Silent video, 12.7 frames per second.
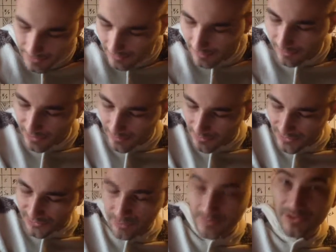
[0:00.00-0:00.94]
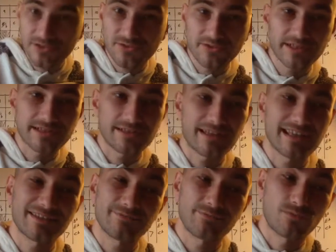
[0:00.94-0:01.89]
want to be able to strum all strings and
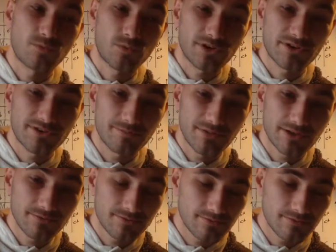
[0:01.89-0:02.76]
kind of work the mute